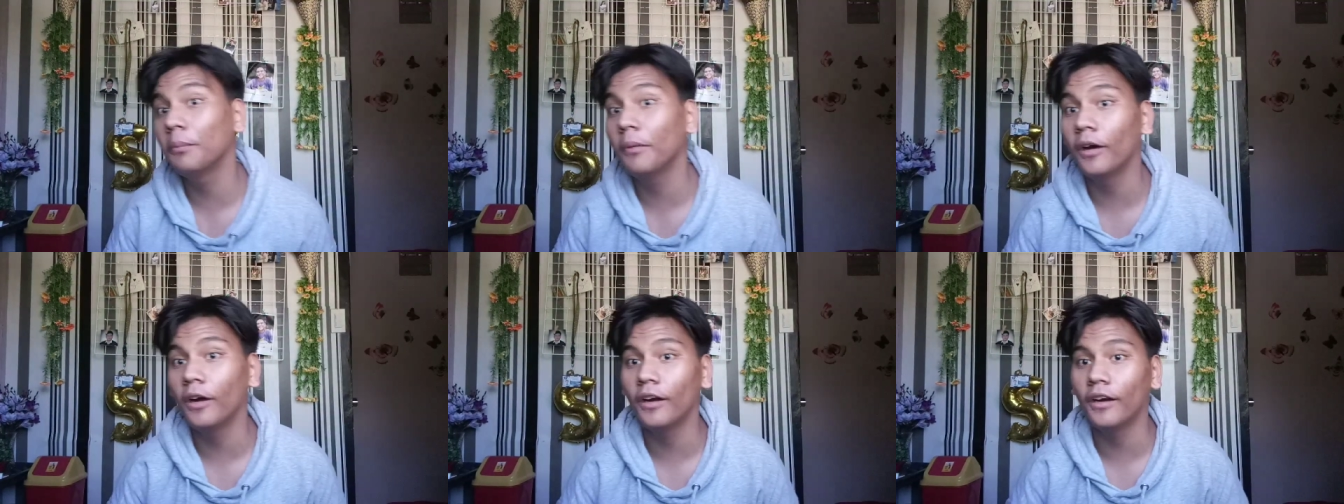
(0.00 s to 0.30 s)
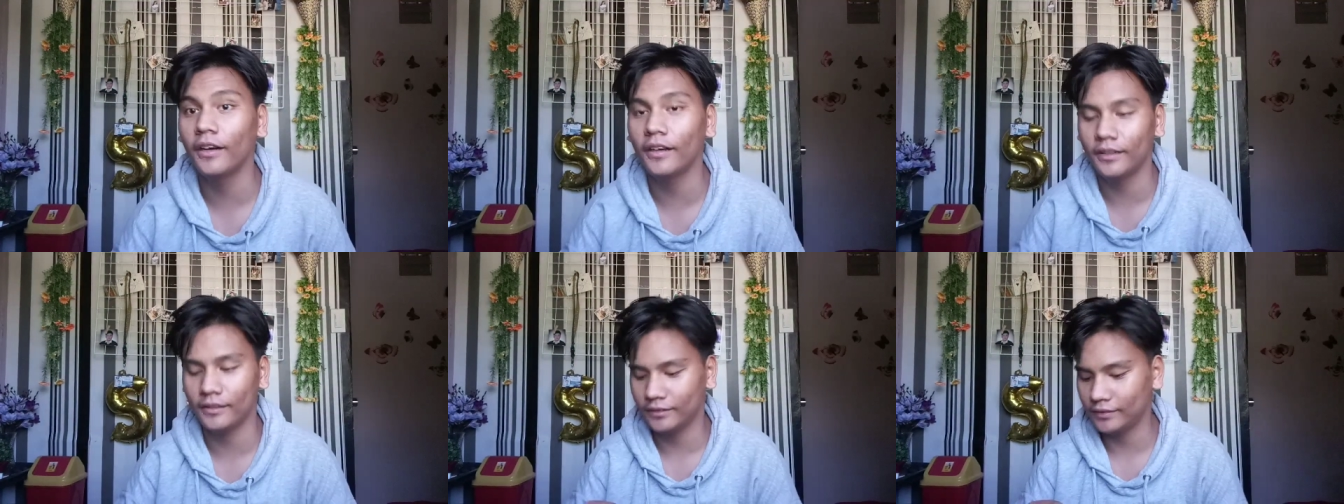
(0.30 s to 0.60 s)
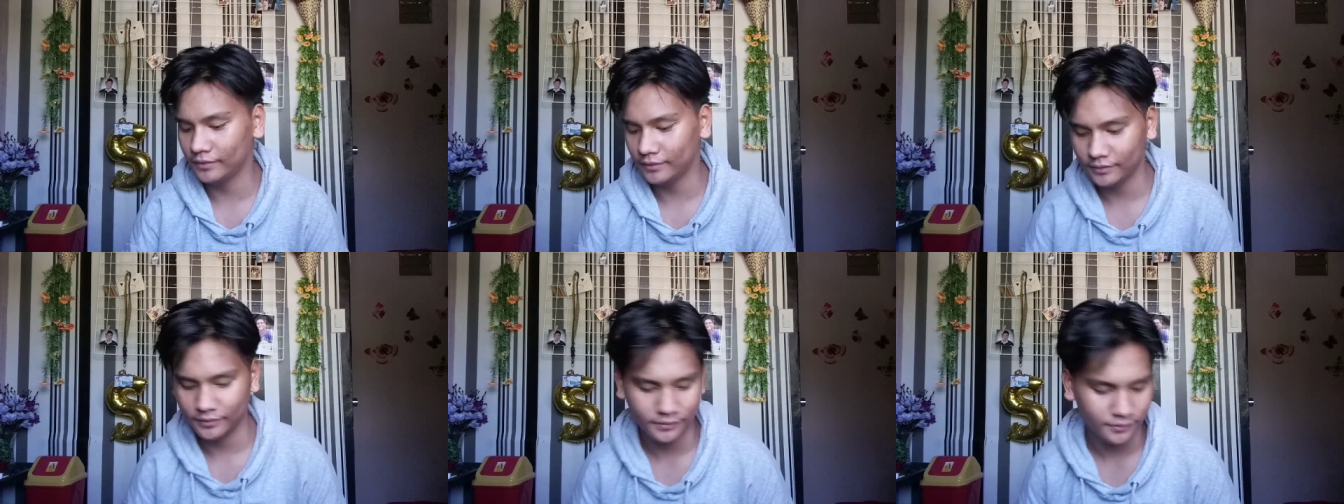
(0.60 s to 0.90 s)
bar.
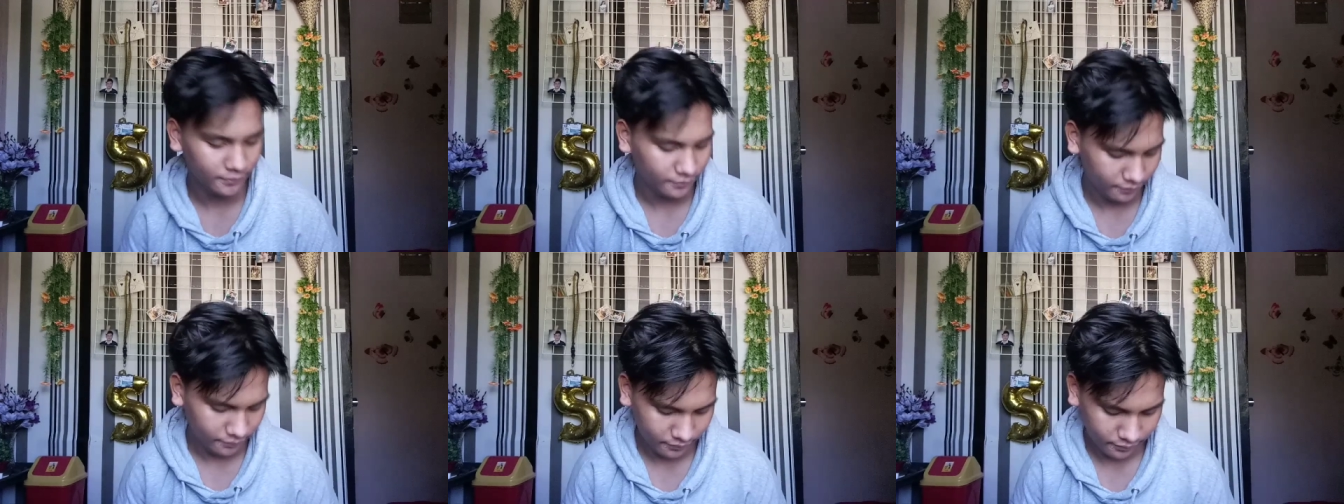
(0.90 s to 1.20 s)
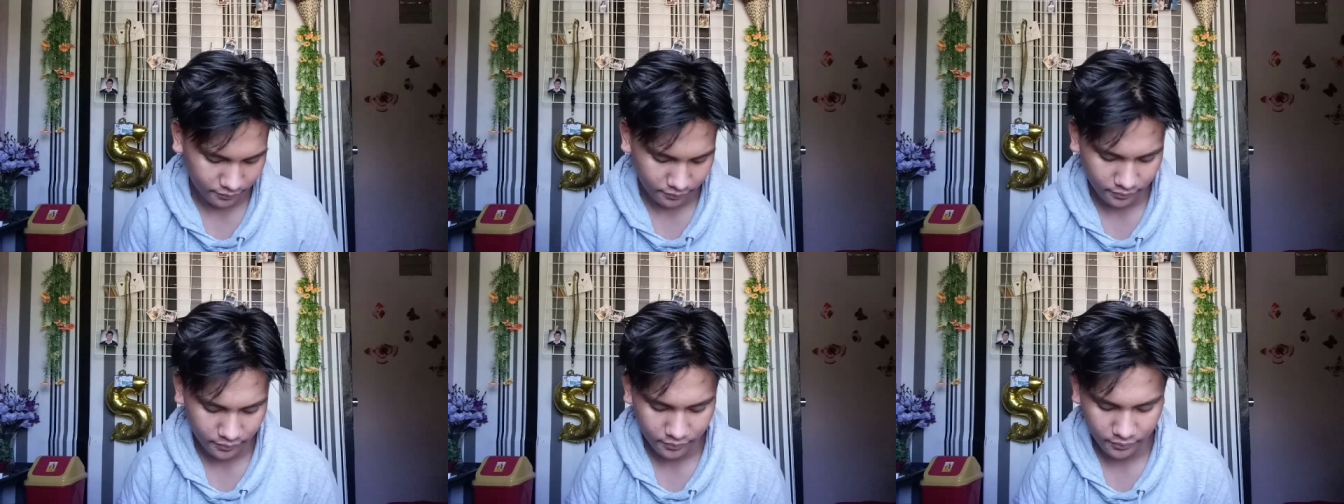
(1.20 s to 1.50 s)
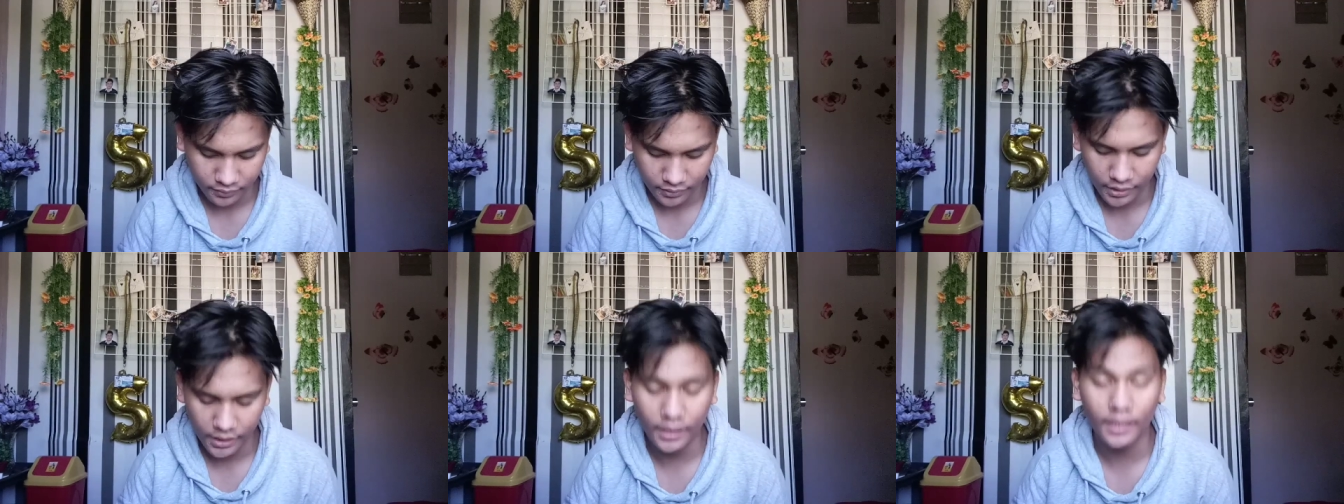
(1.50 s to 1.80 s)

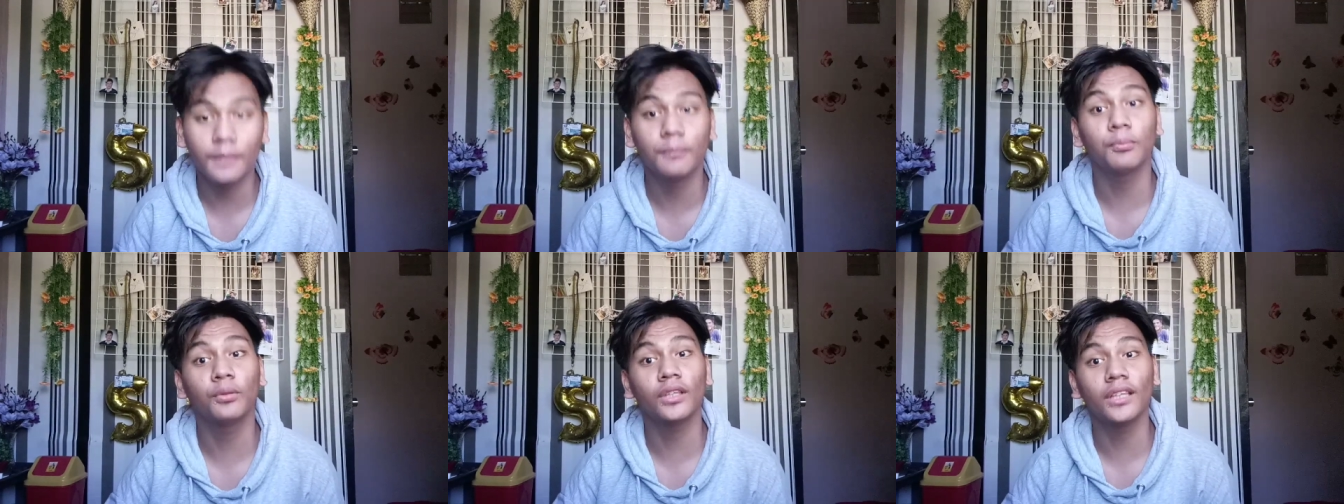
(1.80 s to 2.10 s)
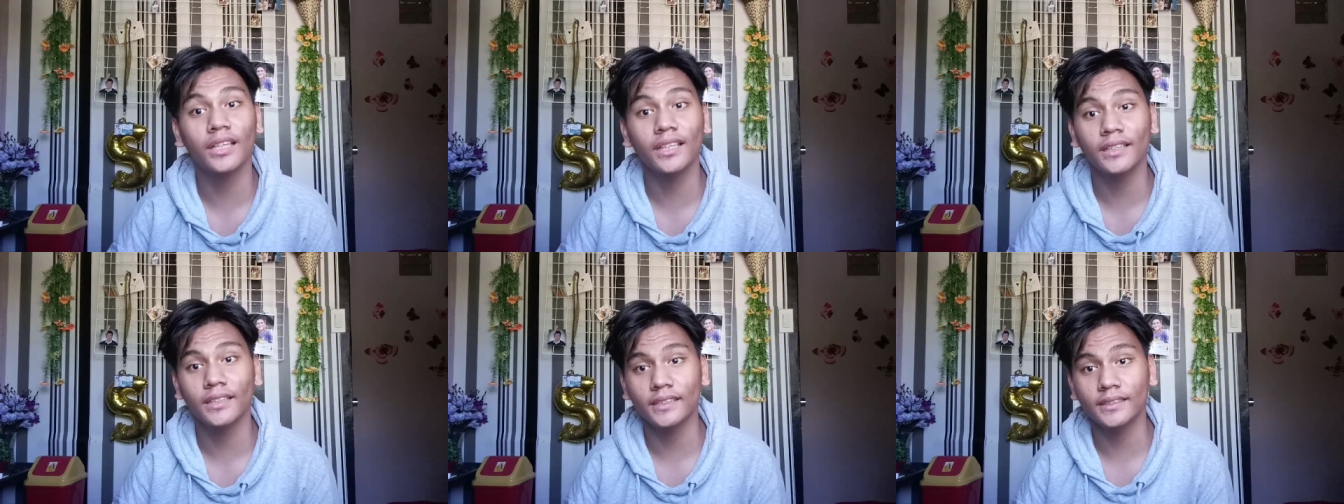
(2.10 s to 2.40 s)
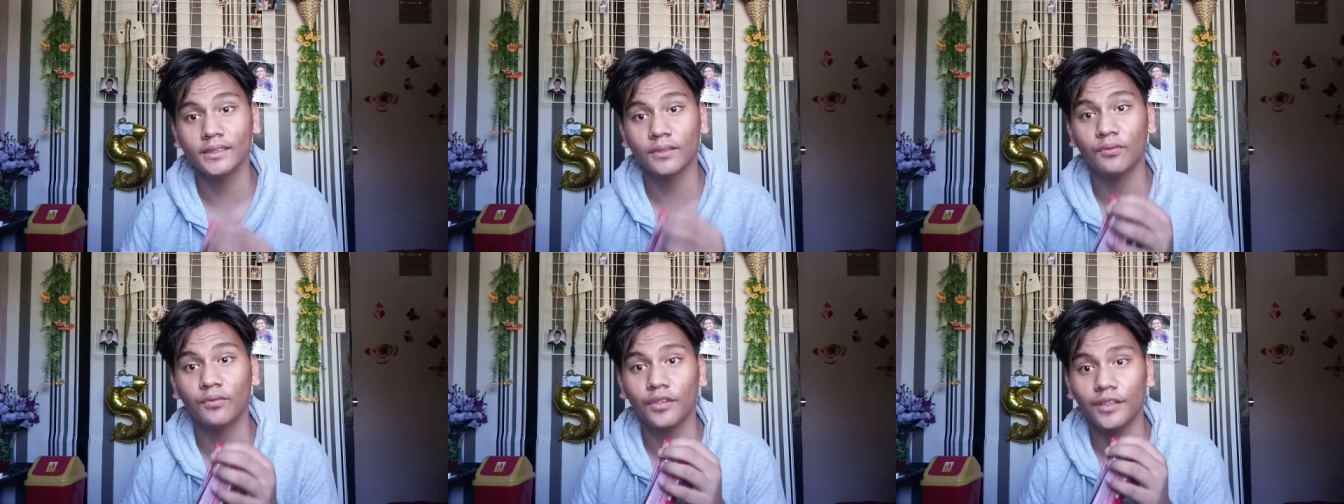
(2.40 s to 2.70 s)
And put natin
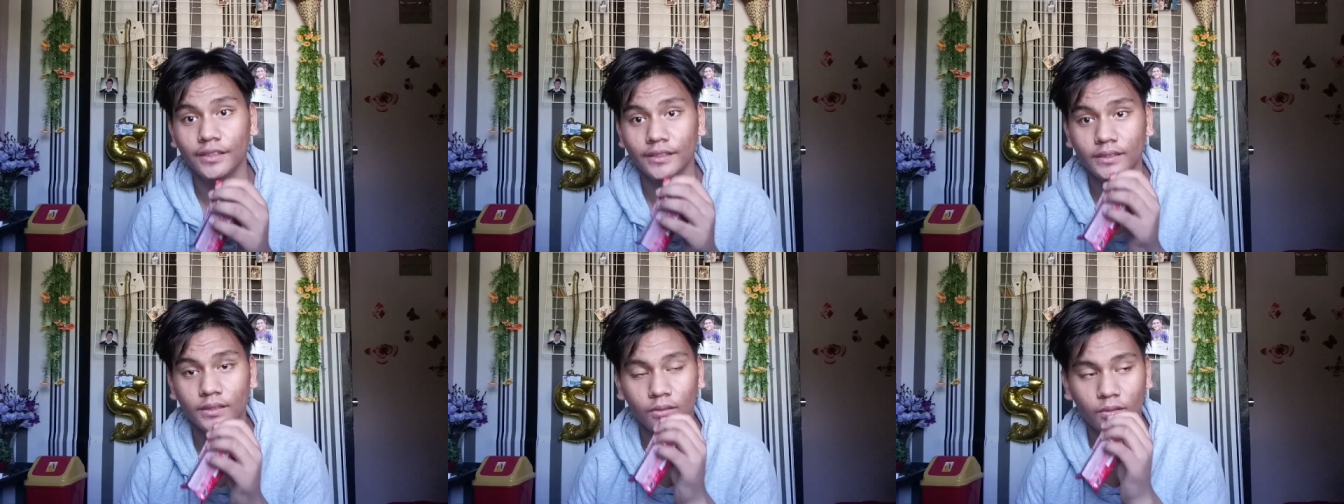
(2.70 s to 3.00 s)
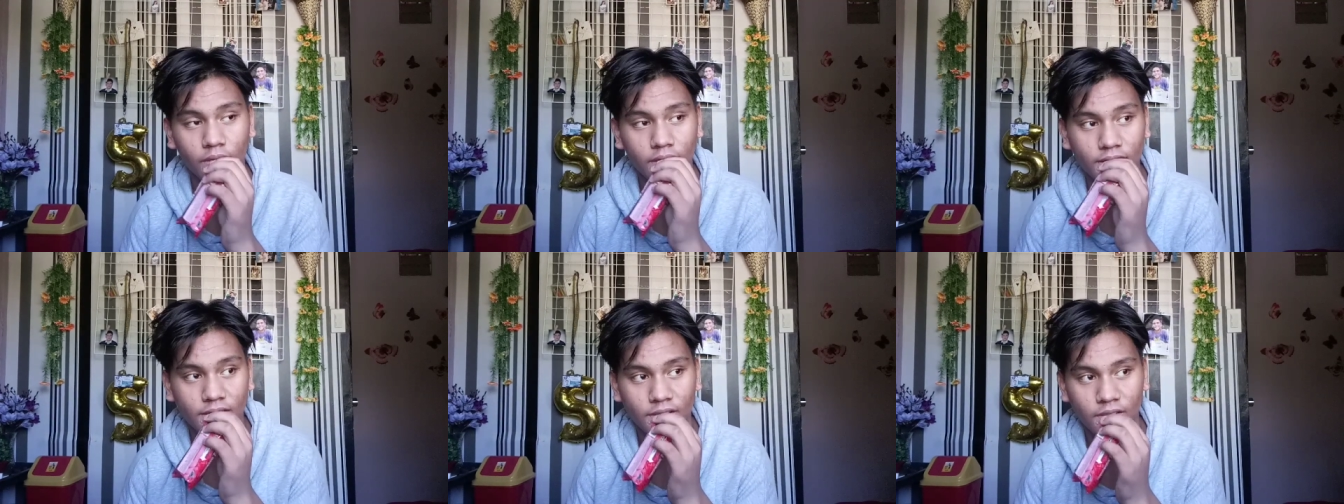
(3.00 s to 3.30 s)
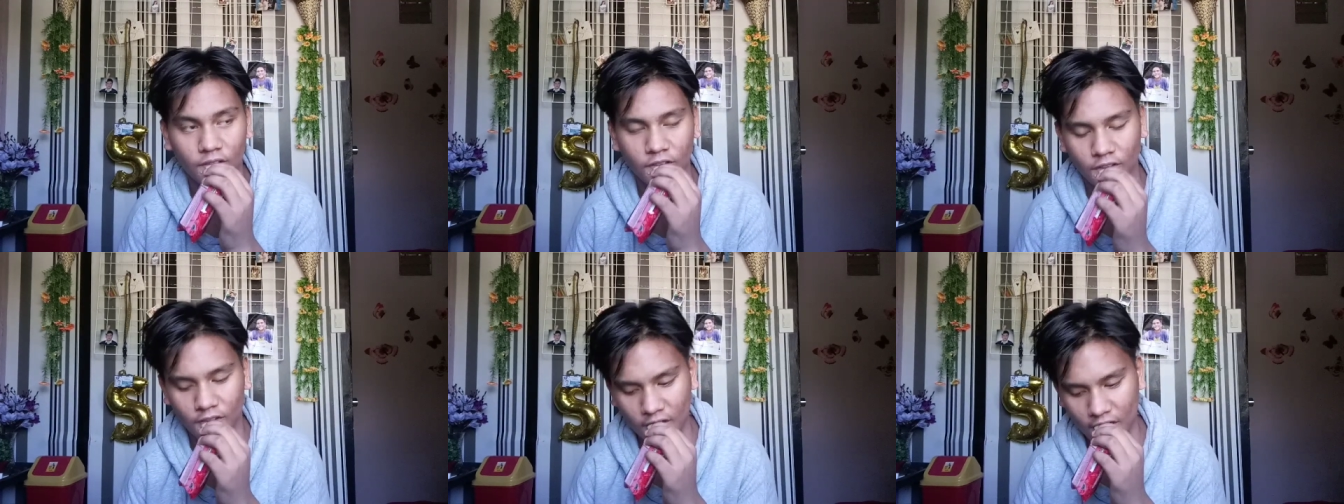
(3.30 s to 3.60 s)
sa first
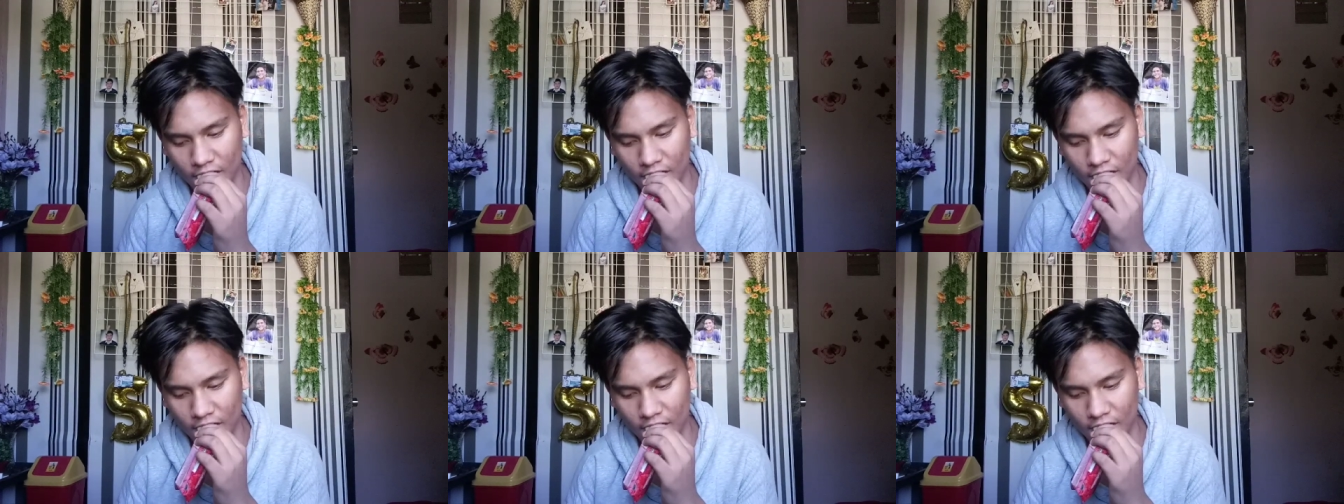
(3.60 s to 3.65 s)
question.